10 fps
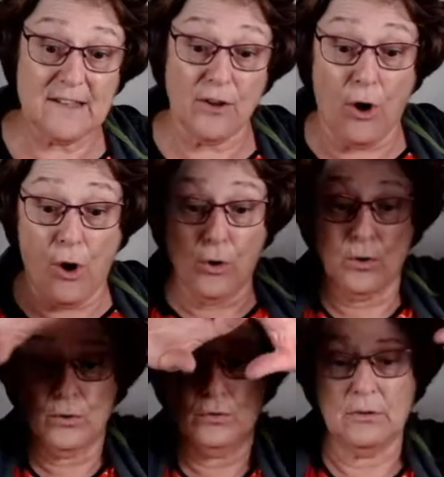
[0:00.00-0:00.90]
the
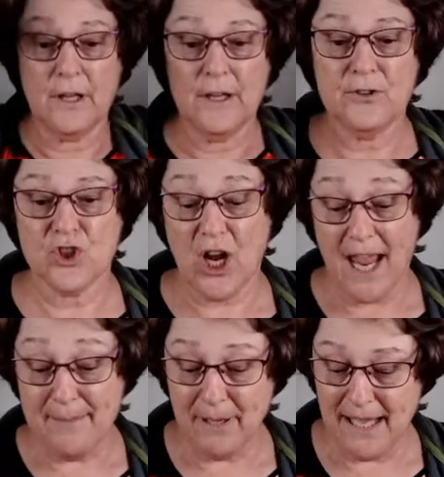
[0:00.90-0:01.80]
whole
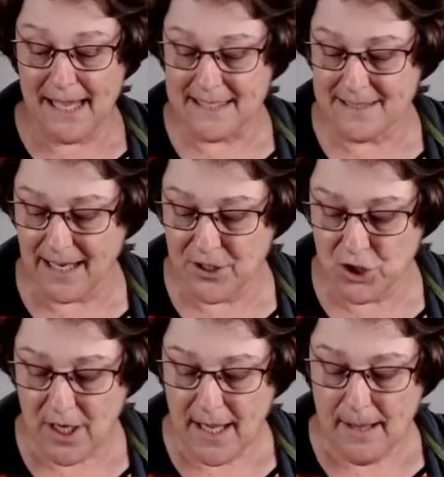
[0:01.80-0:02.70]
chamber as
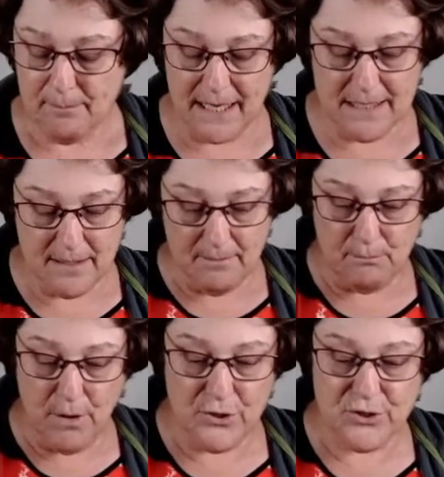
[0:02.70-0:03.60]
such, but
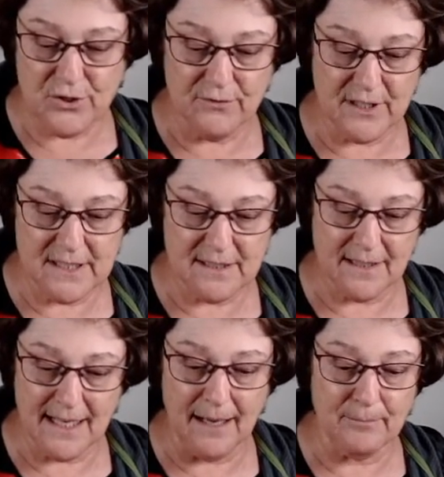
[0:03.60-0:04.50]
most of it
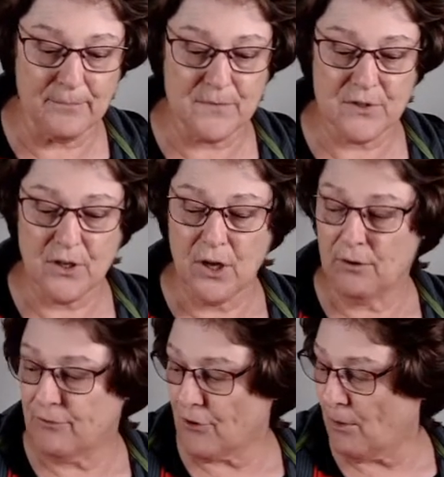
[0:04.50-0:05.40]
comes
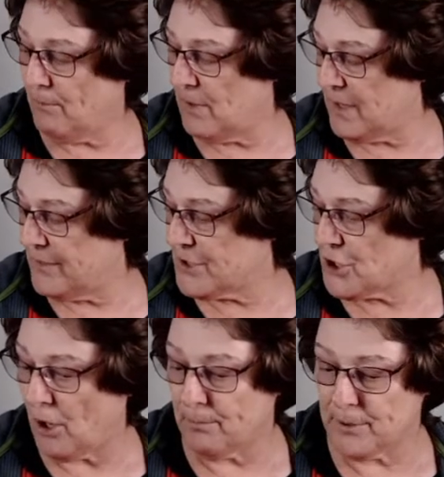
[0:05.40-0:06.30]
from the
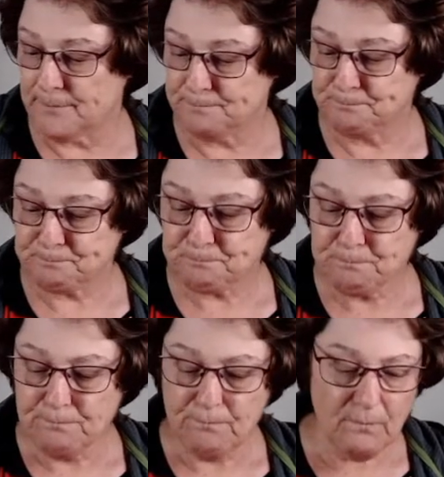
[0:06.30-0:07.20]
top.
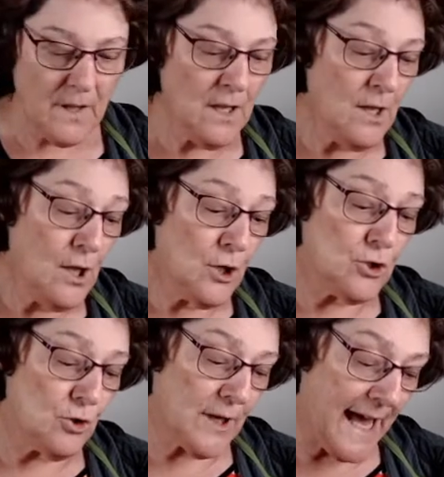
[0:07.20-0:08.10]

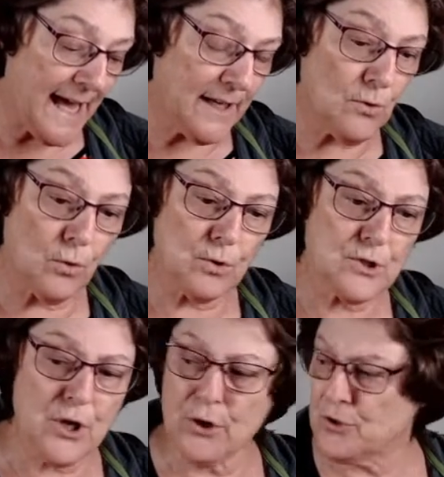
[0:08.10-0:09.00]
You can
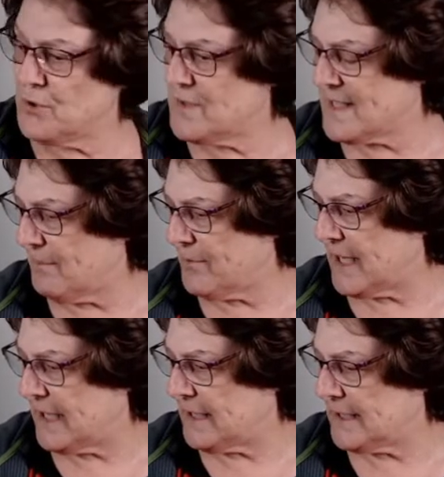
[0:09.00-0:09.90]
also do
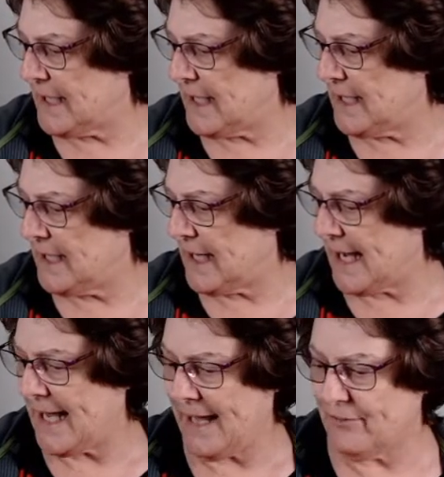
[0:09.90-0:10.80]
something, I
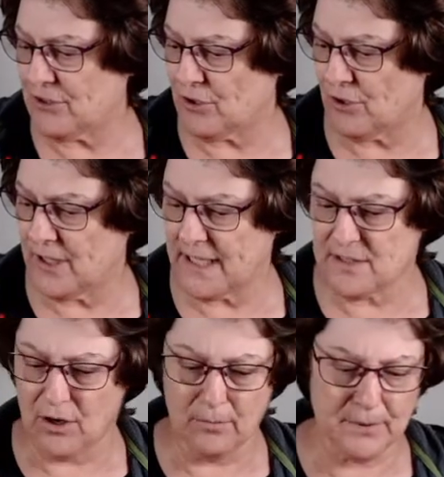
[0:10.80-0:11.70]
haven't got an
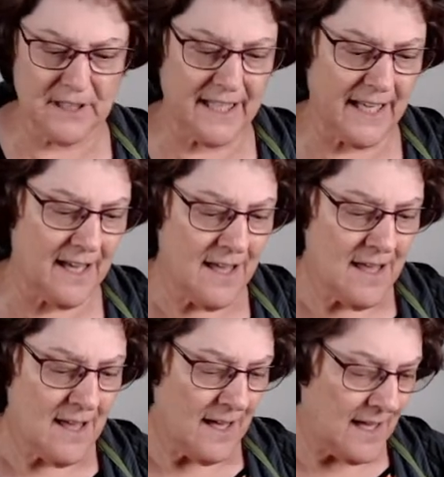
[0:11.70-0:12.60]
example here.
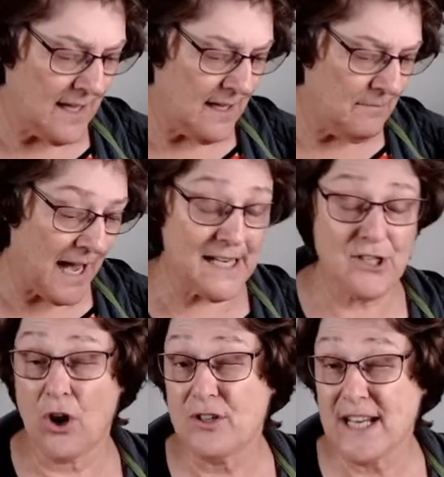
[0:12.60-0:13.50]
I
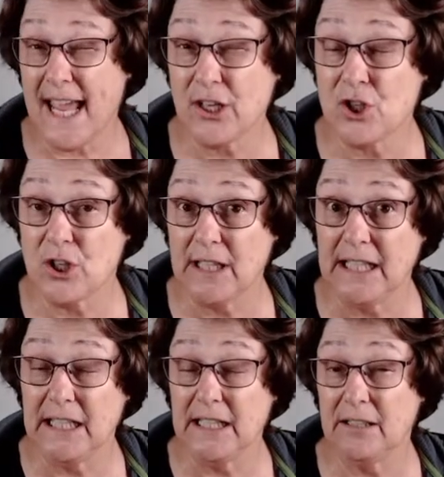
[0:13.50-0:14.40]
don't
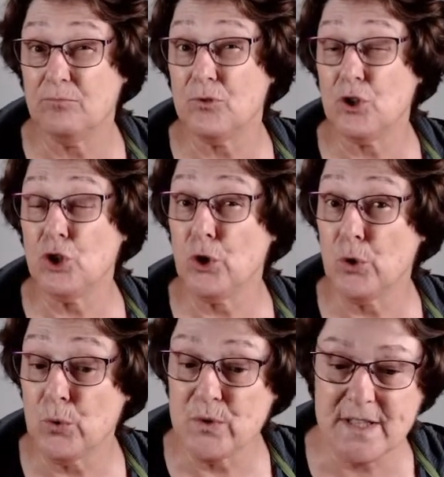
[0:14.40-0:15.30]
actually
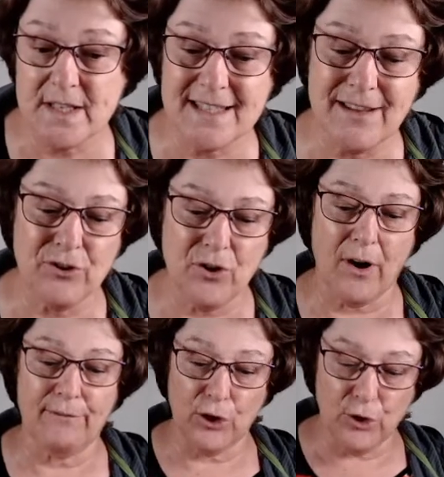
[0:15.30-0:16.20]
use this, even though
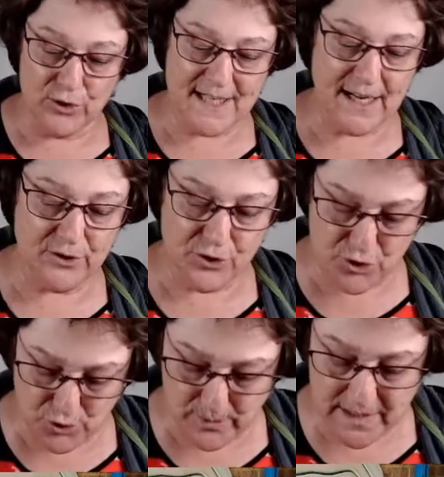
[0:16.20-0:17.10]
I've learned how to
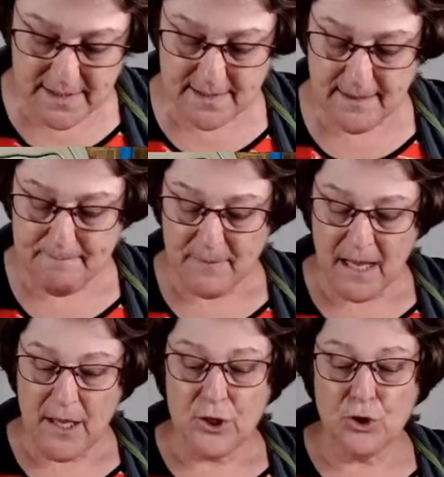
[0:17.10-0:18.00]
do it.
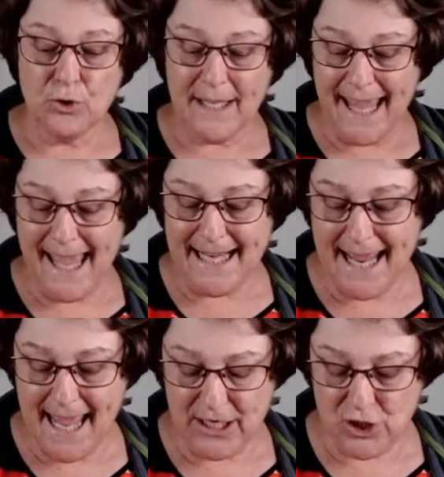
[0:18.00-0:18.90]
You can
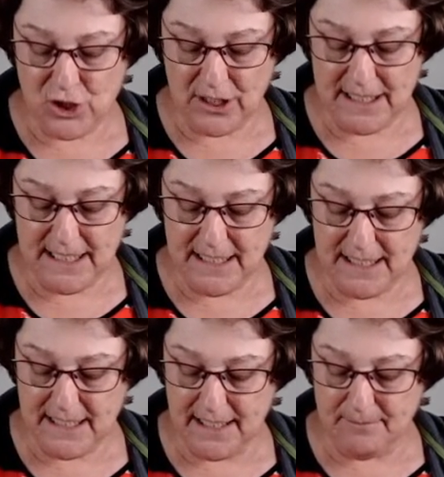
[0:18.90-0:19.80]

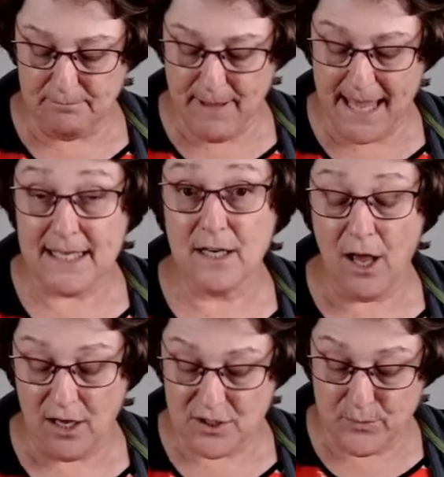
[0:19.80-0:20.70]
actually make
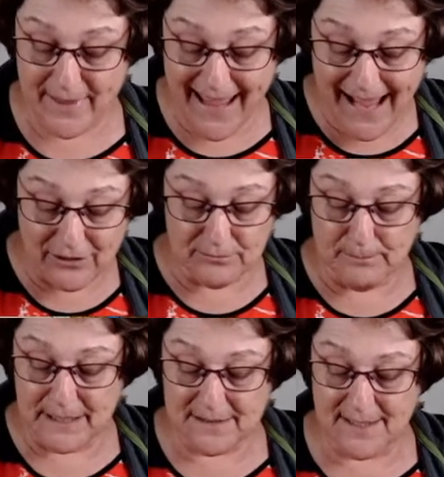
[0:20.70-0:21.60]
glass without
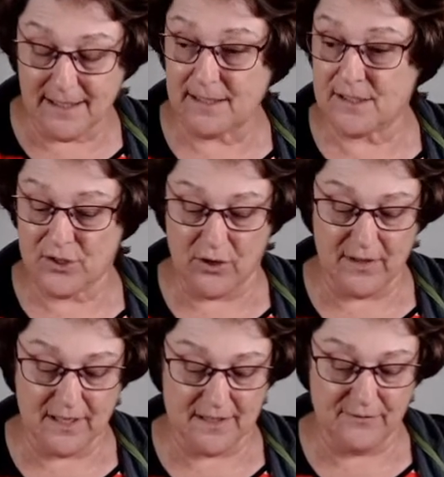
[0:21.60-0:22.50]
melting it so
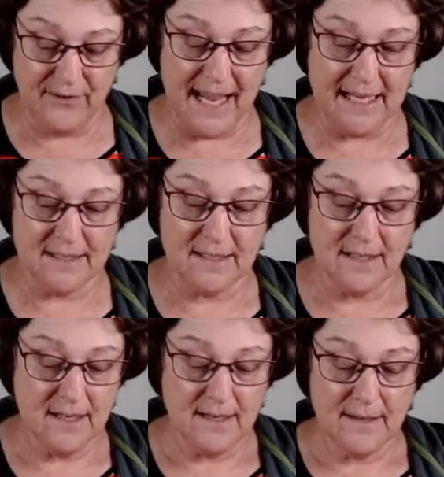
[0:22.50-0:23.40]
that it's flat.
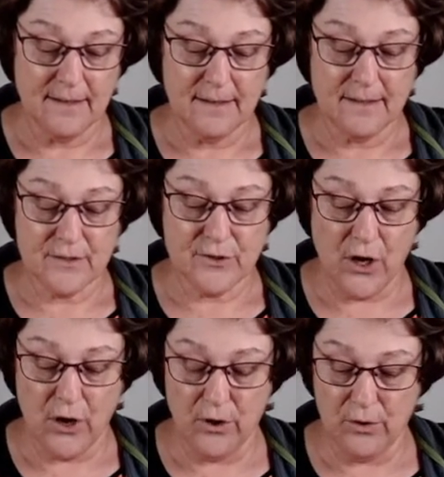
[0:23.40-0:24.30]

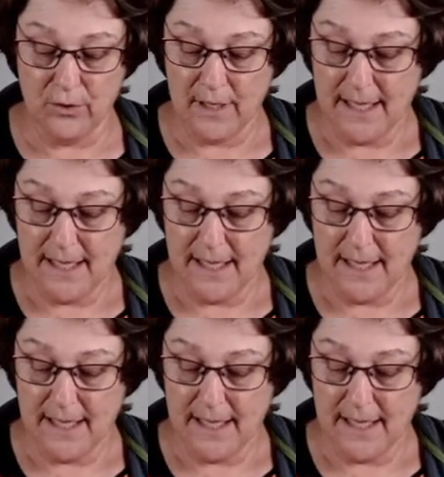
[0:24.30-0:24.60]
So